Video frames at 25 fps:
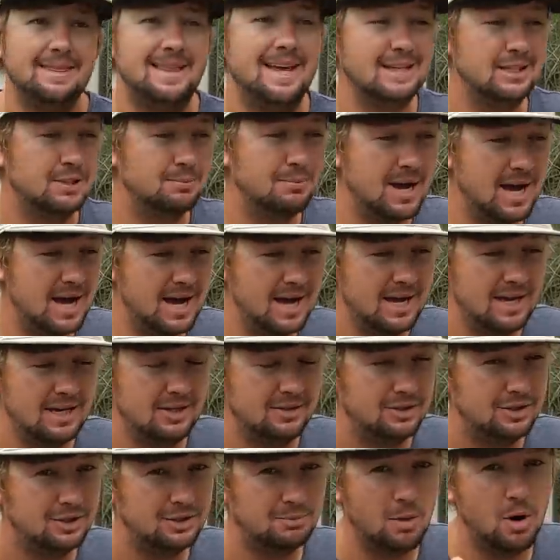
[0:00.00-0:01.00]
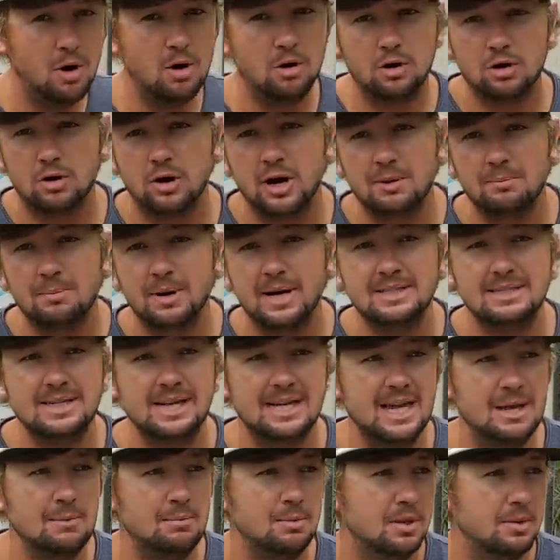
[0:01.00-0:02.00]
that's my small crankbaits
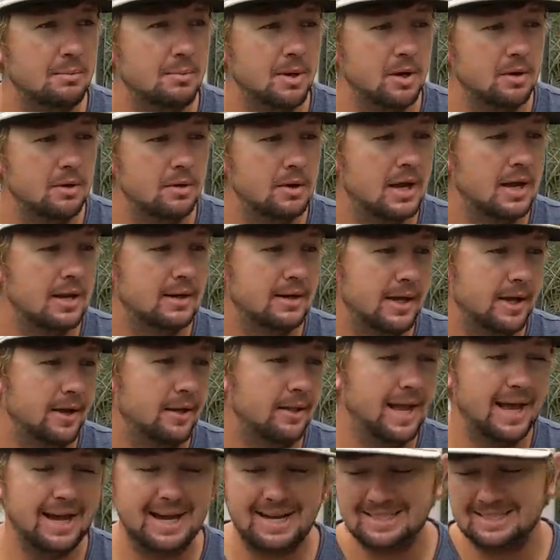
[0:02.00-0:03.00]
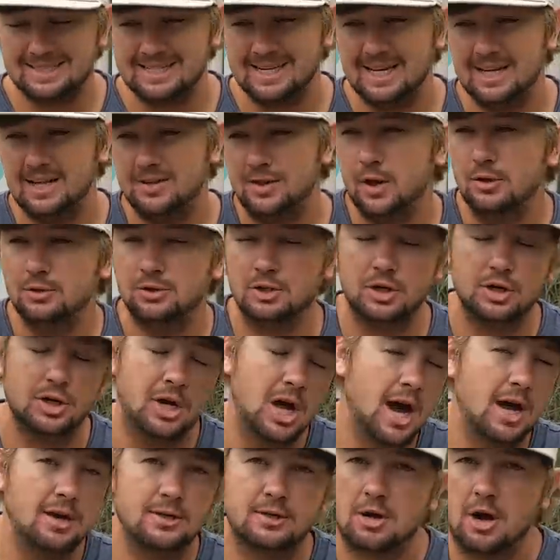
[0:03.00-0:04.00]
I keep in the boat. Now, like I said, those are
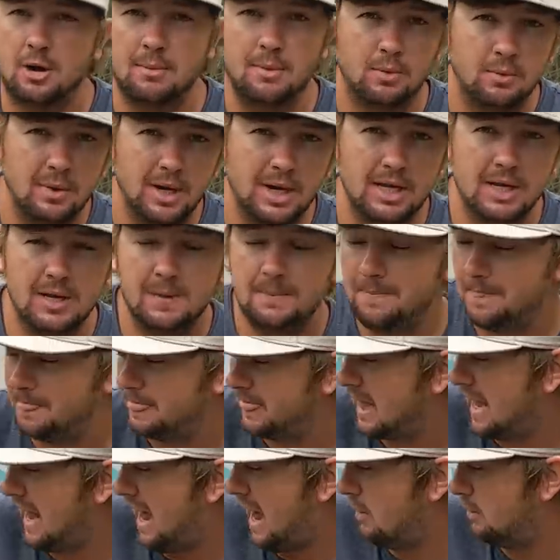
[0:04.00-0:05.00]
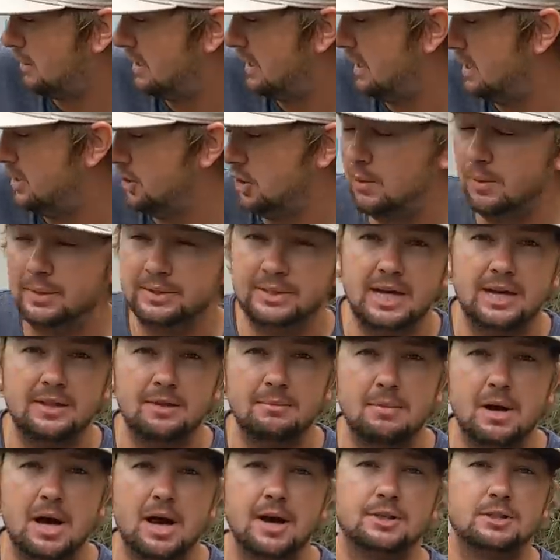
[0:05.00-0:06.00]
not tournament ready. I would get new ones out of
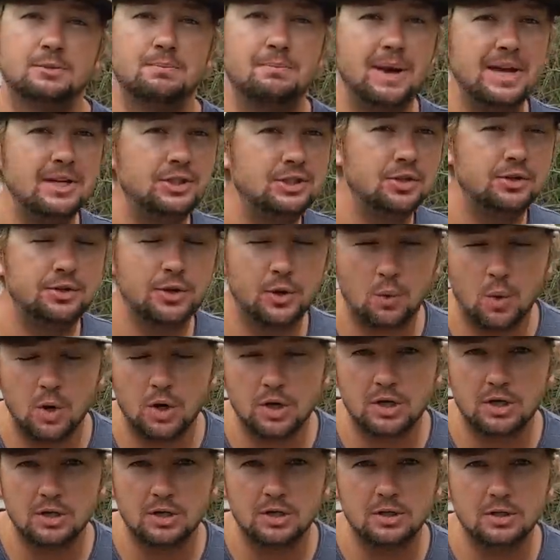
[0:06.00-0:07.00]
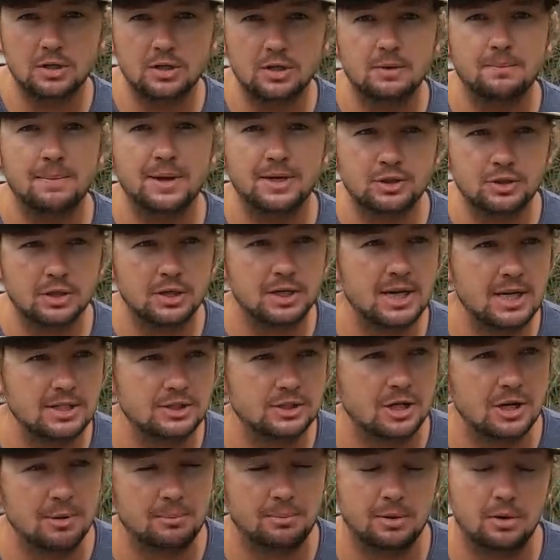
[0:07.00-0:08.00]
the box, make sure they're working good, make sure I
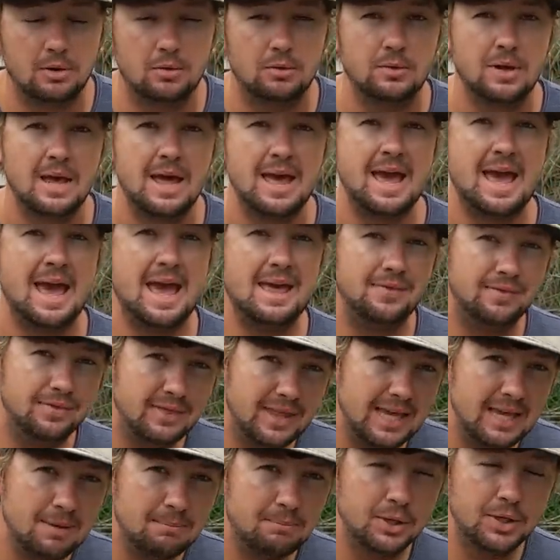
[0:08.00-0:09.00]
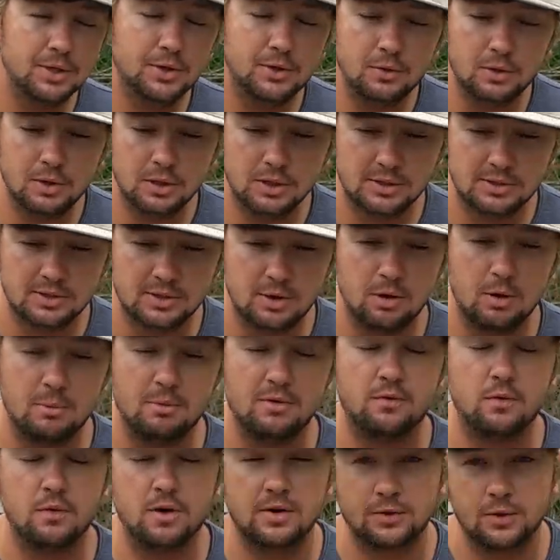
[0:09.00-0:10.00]
catch a couple on, and then put new hooks on it
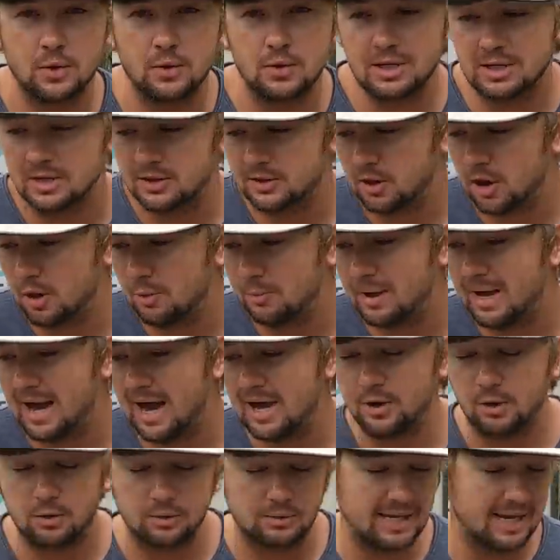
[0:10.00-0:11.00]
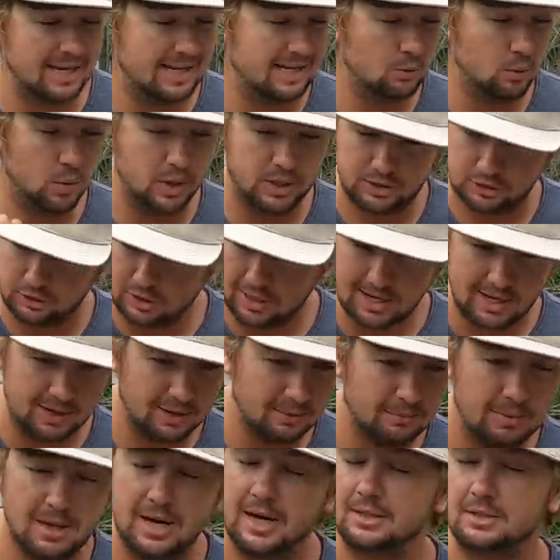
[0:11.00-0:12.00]
before I throw it in a tournament. I don't take one straight
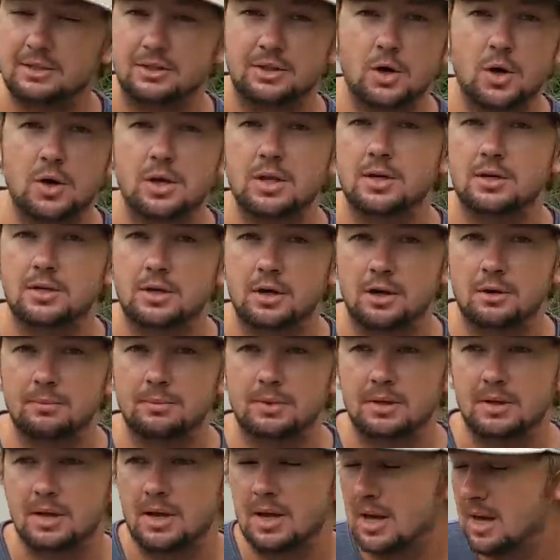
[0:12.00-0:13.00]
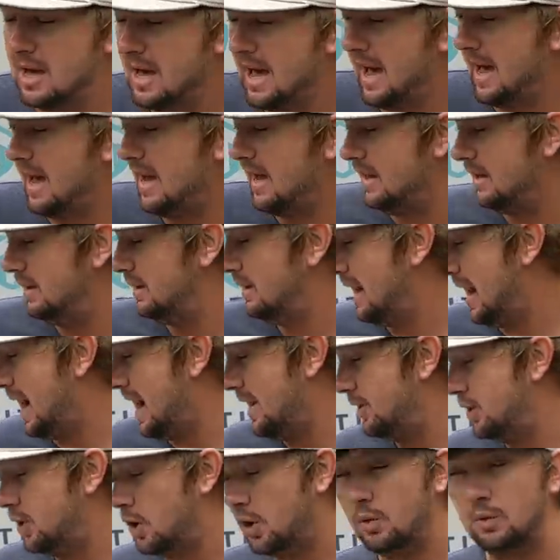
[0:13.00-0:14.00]
out of the box and throw it in a tournament. And
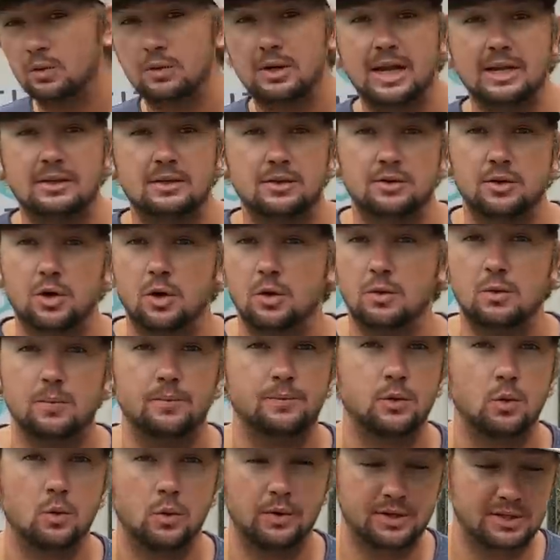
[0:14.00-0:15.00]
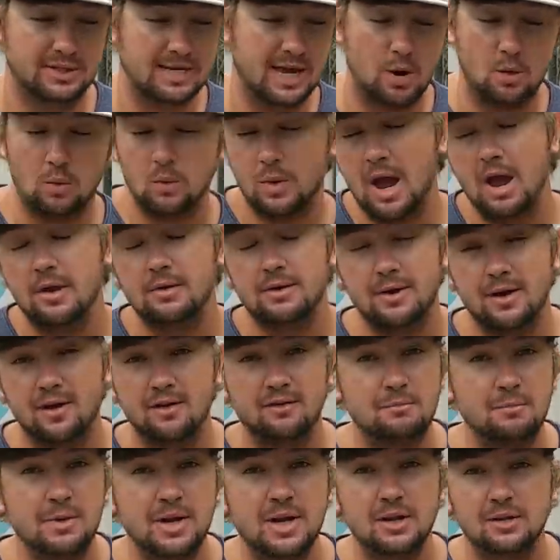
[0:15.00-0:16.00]
I don't like to throw one that's got a rounded
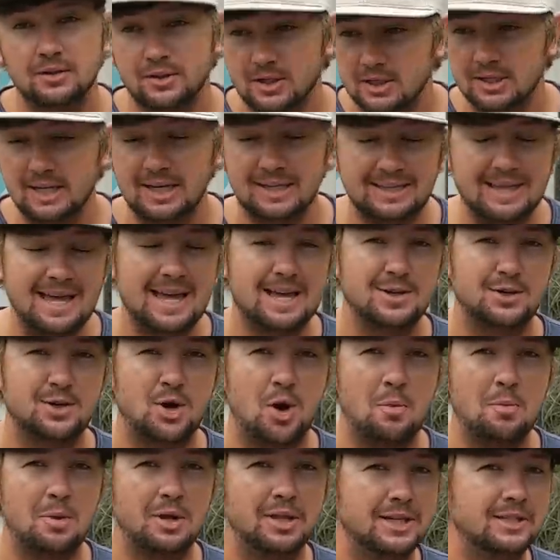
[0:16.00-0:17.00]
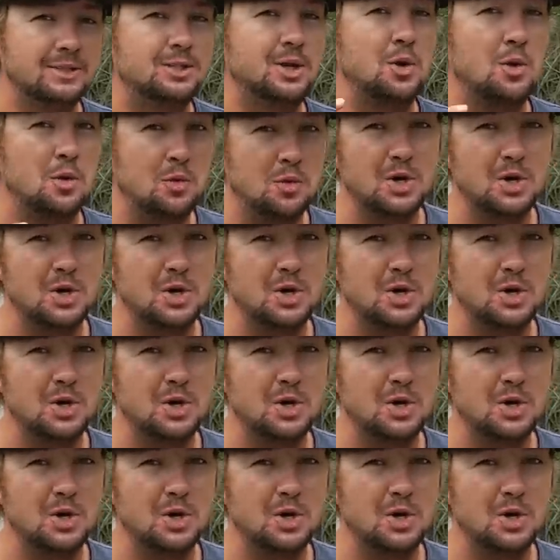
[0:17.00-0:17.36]
off bill or nothing like that in tournament unless they're